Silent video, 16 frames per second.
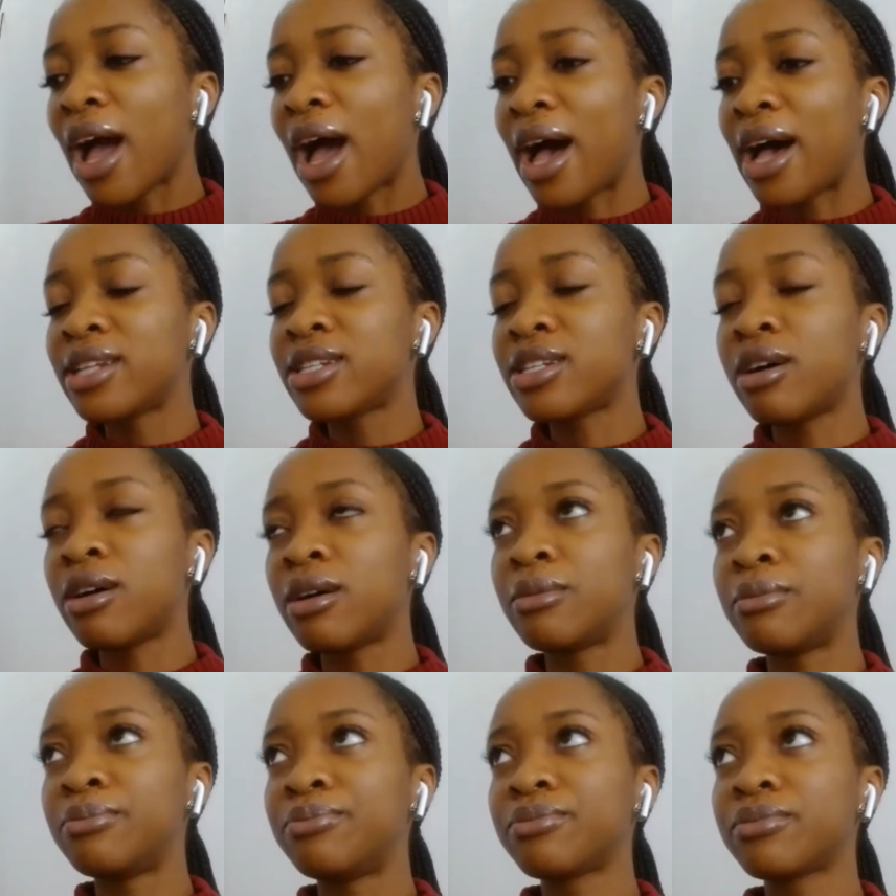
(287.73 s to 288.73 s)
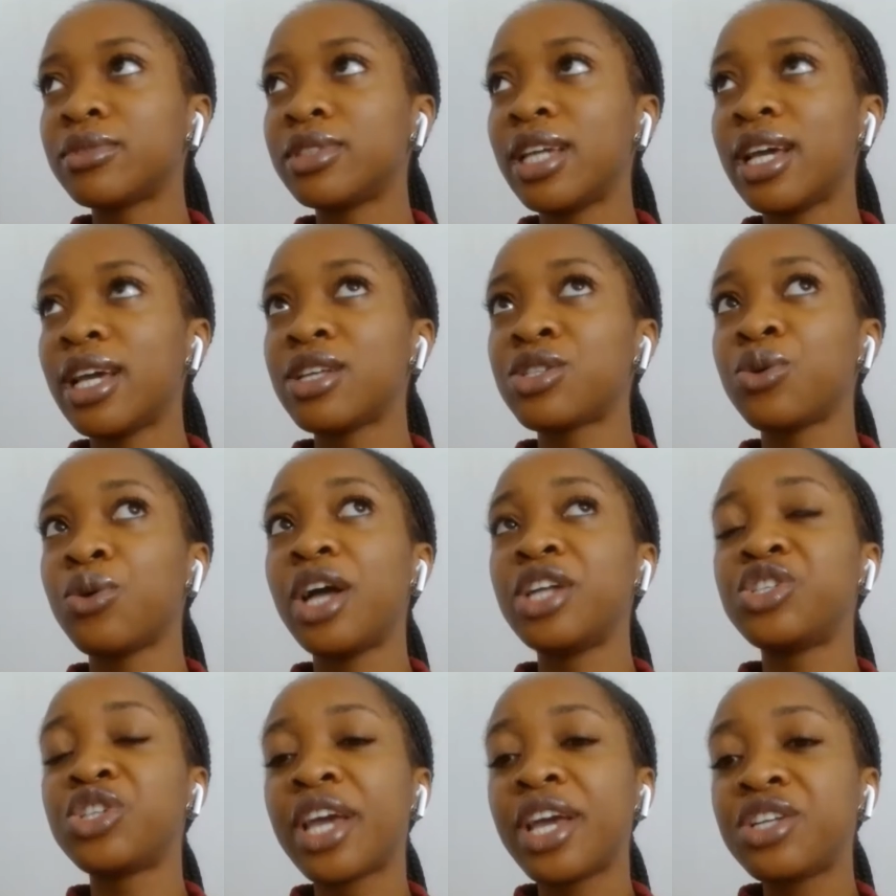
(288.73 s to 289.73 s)
And so
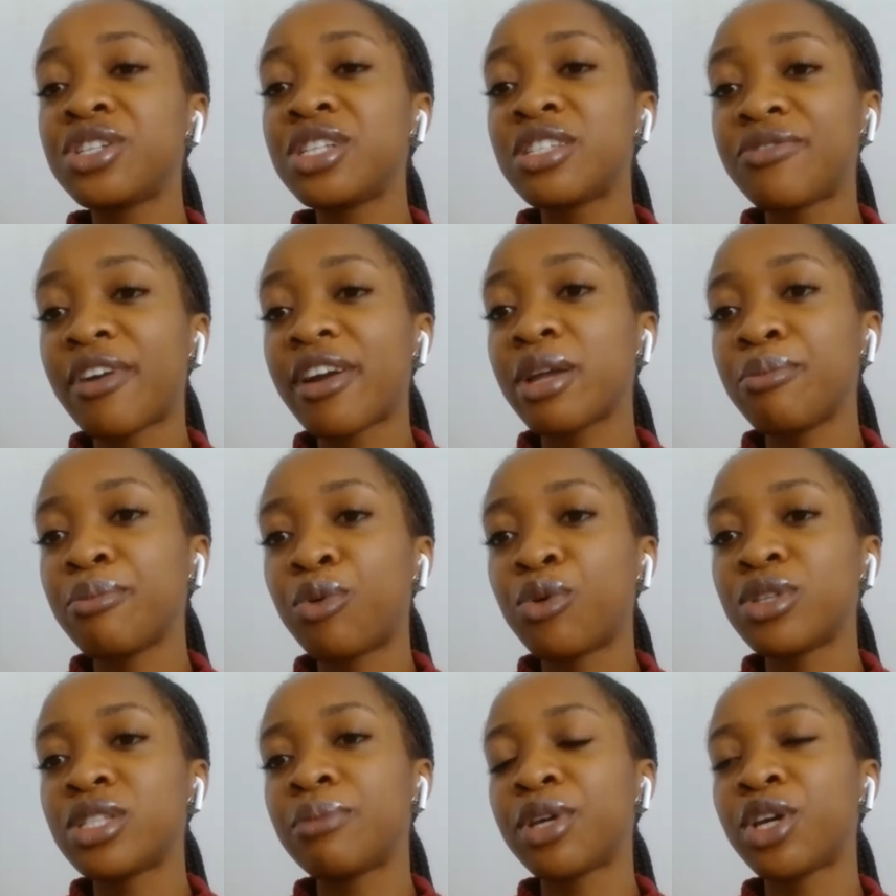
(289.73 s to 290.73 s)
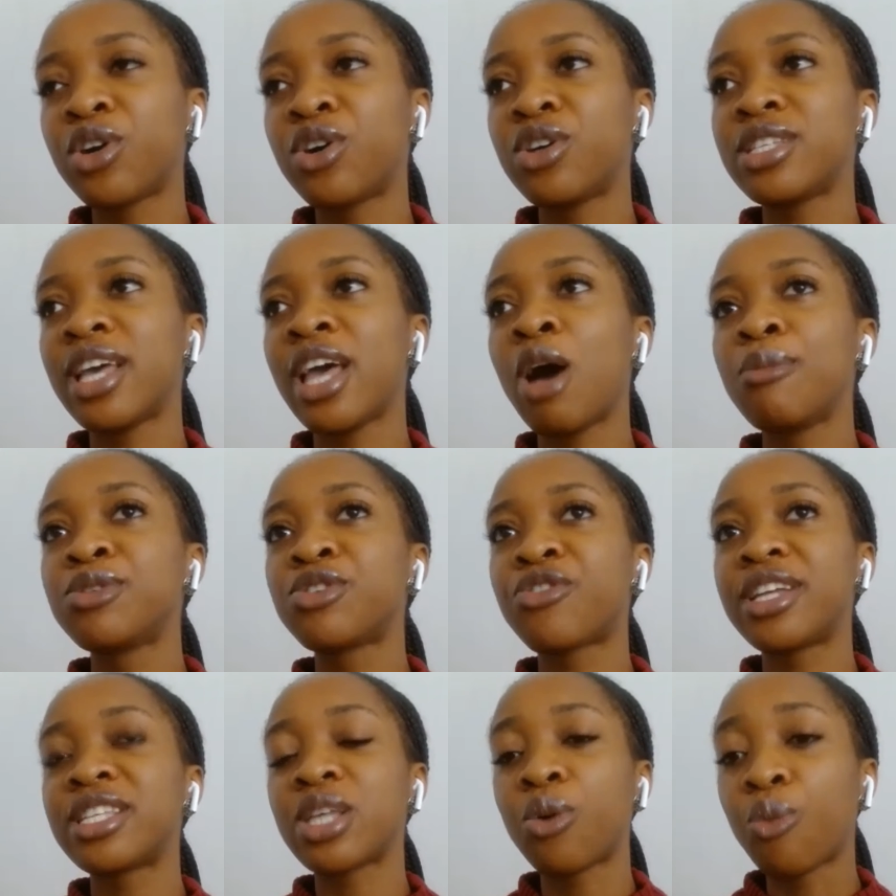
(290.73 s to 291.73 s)
education is very important because it helps
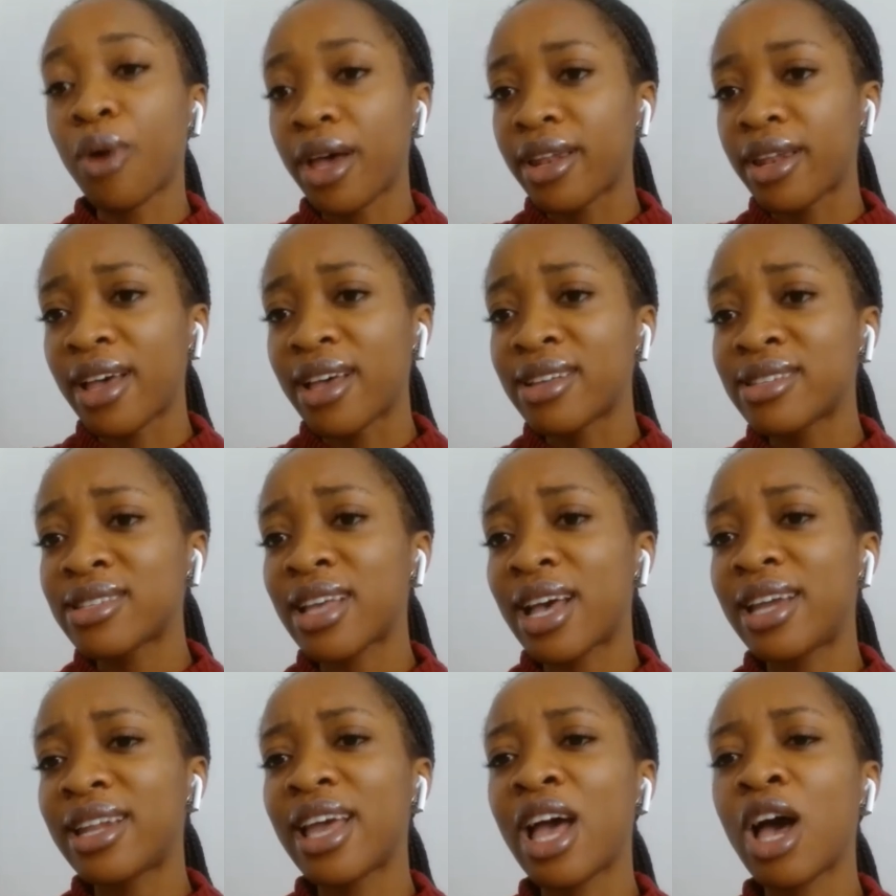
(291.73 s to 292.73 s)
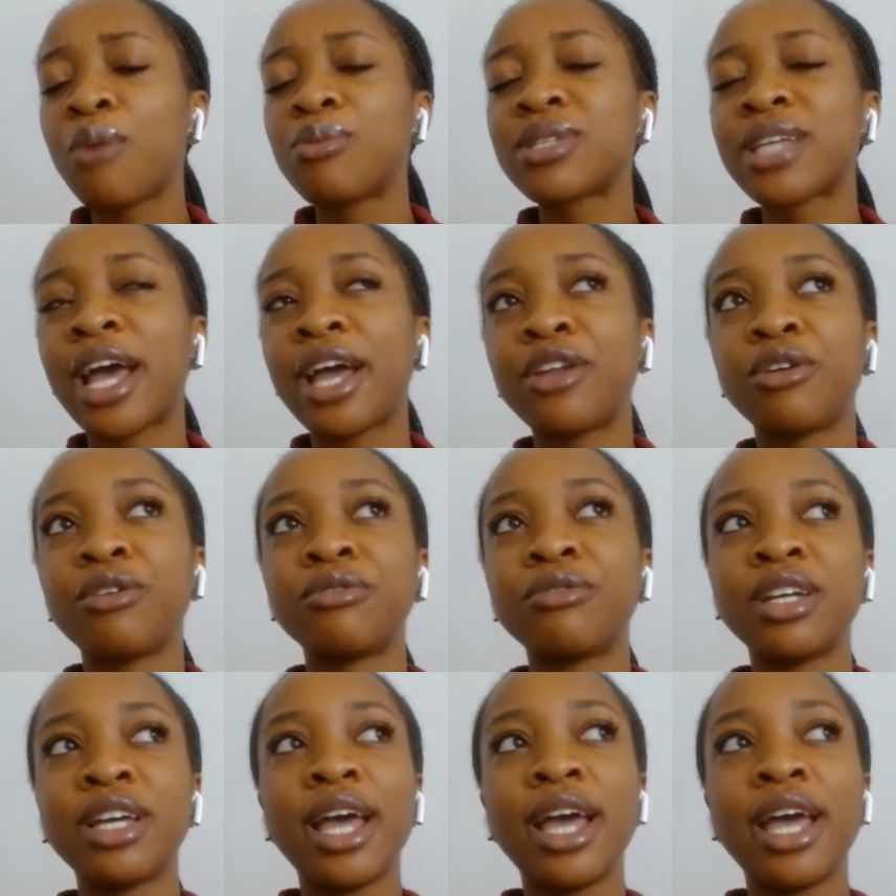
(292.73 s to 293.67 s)
raise awareness and it helps kind of